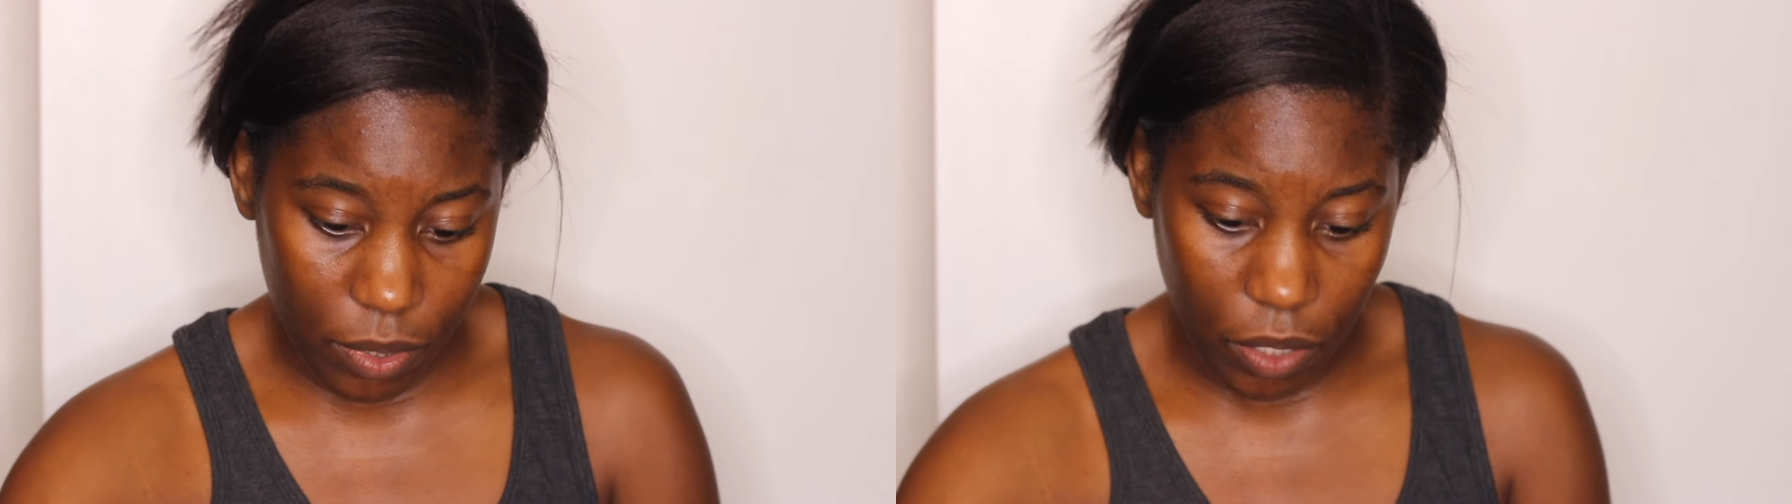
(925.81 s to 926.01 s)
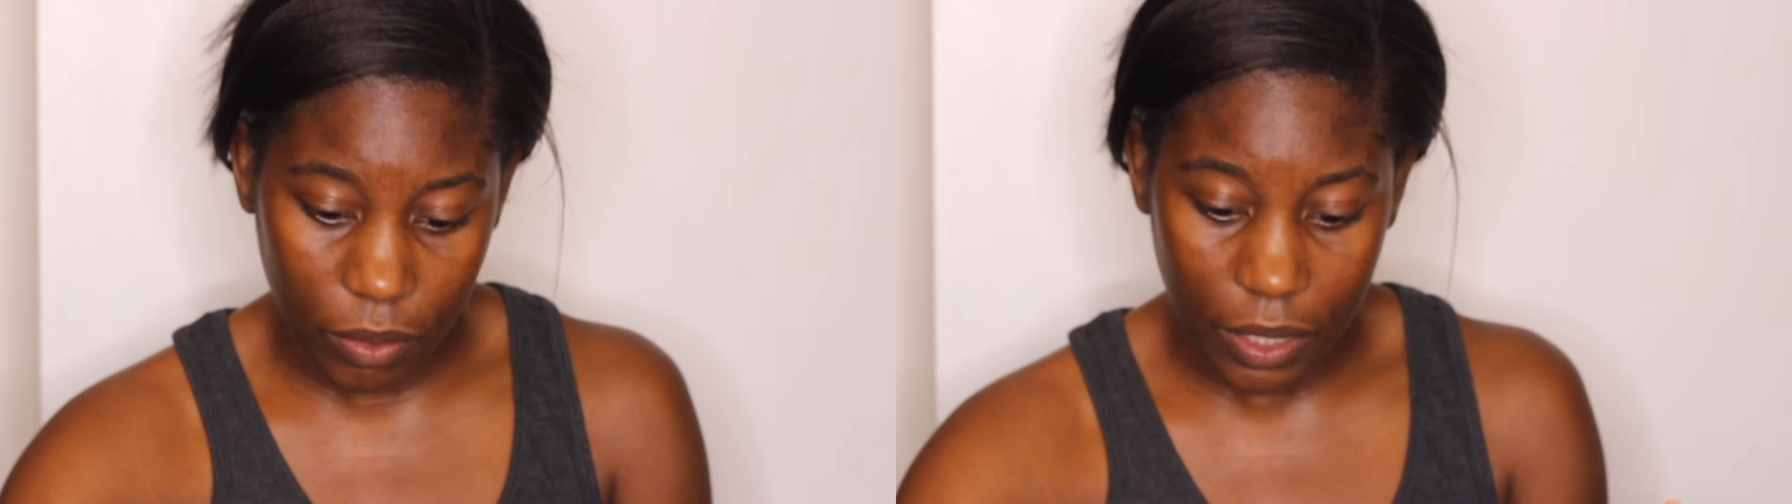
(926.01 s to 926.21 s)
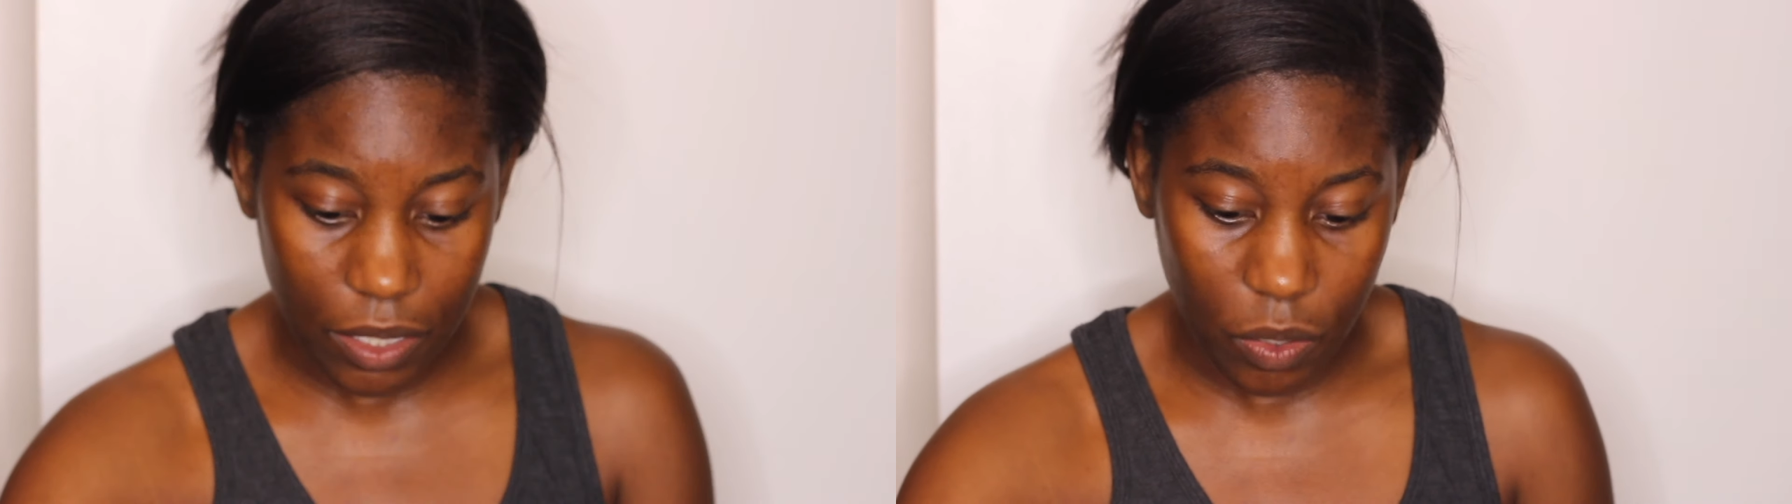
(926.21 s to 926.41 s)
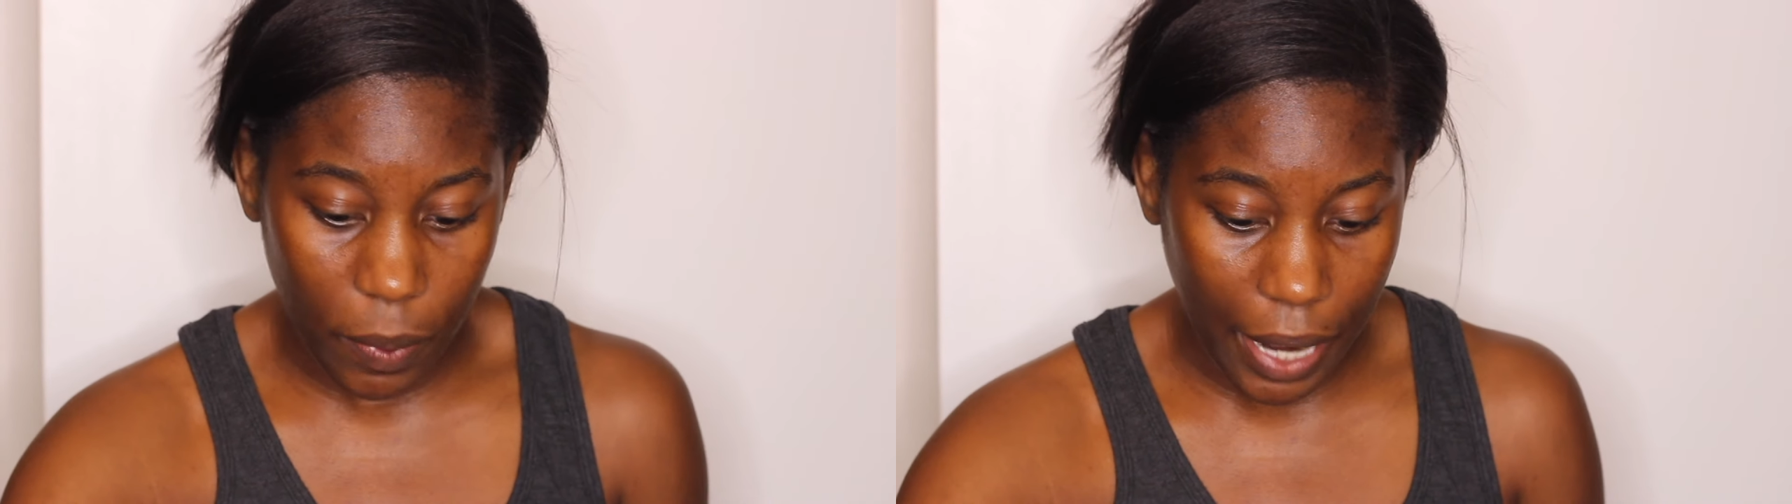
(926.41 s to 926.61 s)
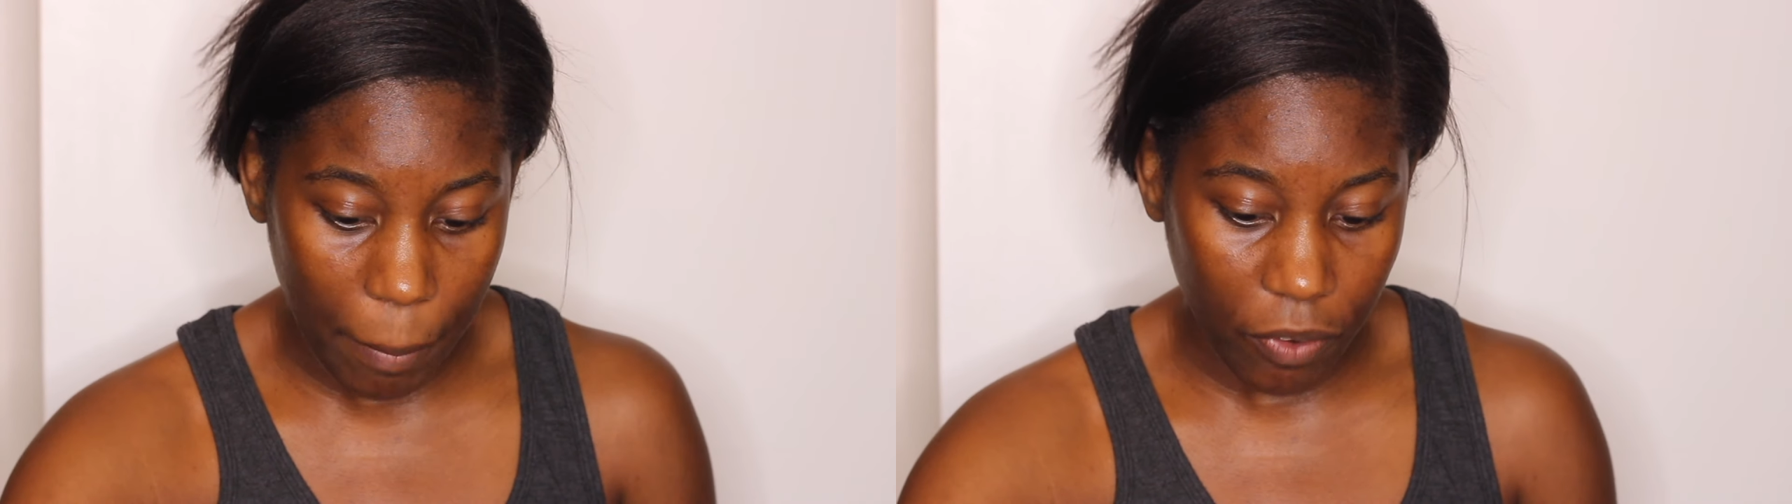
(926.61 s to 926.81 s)
So this is
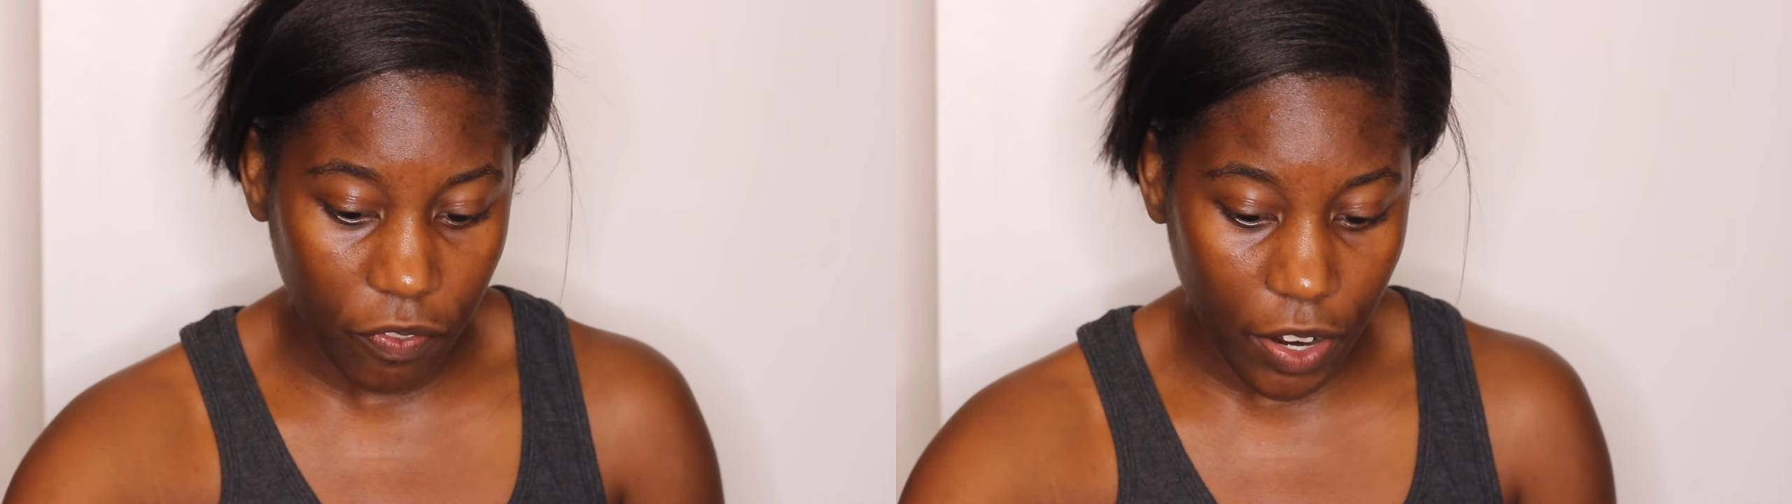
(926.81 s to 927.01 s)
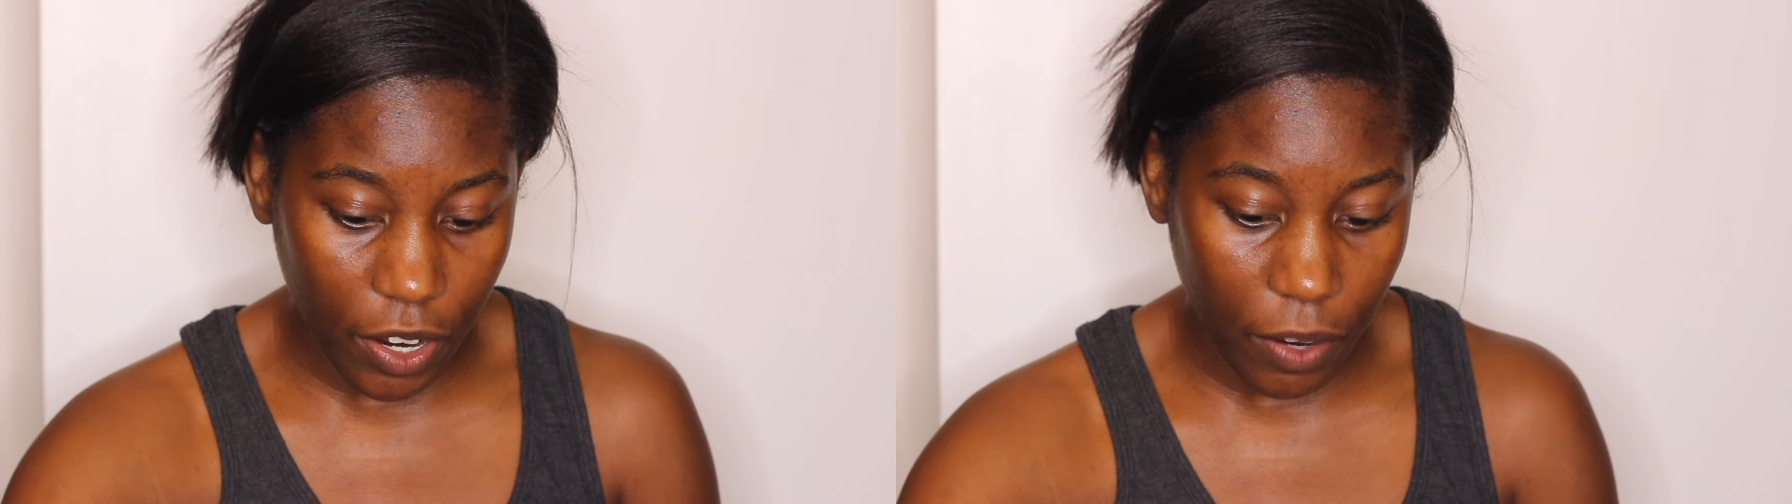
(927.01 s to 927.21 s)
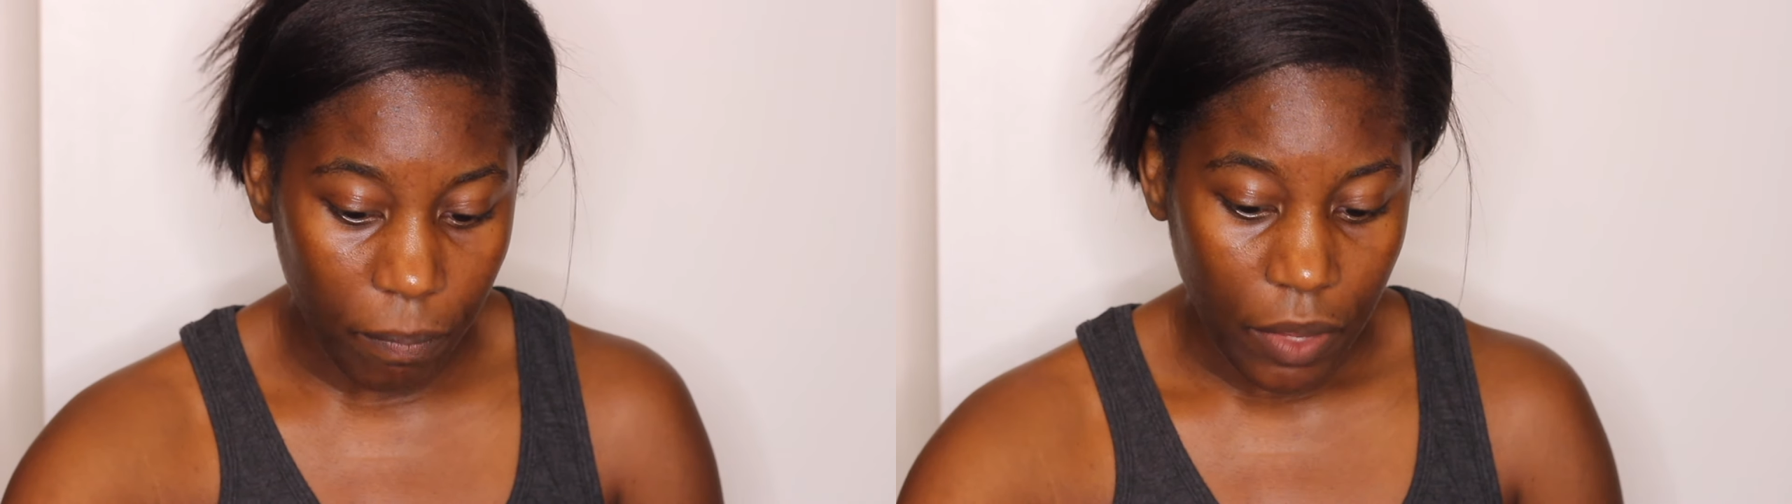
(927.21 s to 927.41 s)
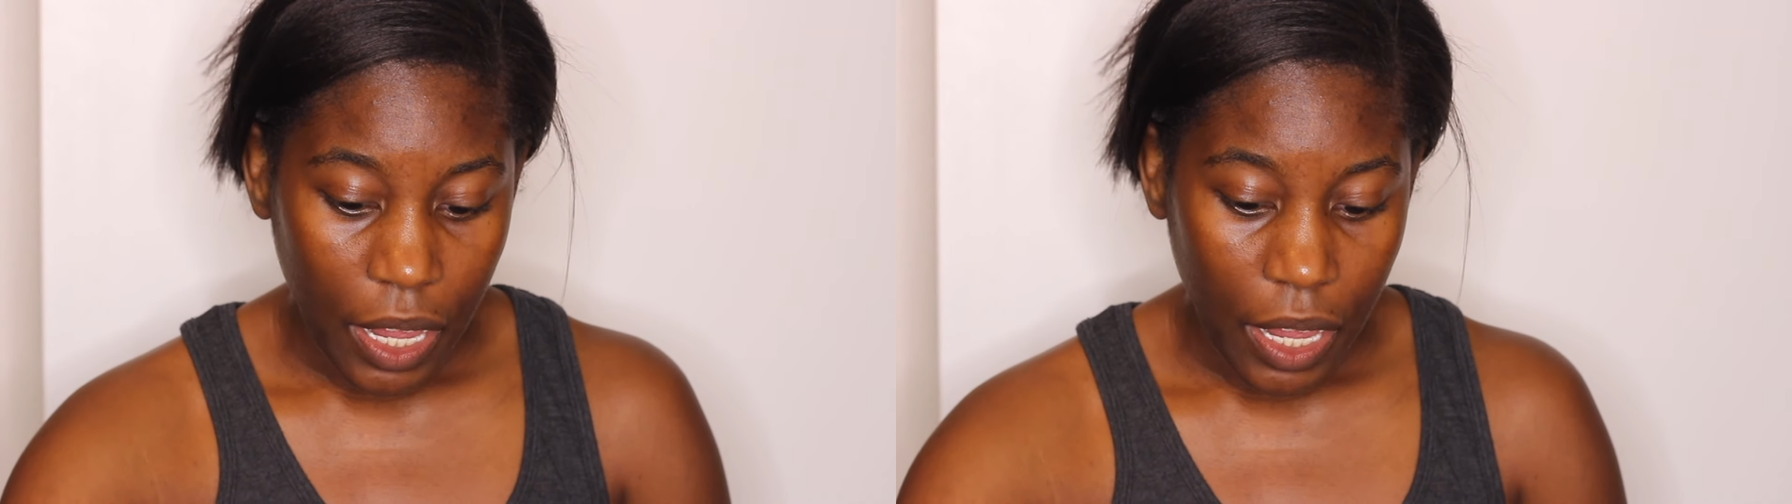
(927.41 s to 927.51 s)
what I prefer.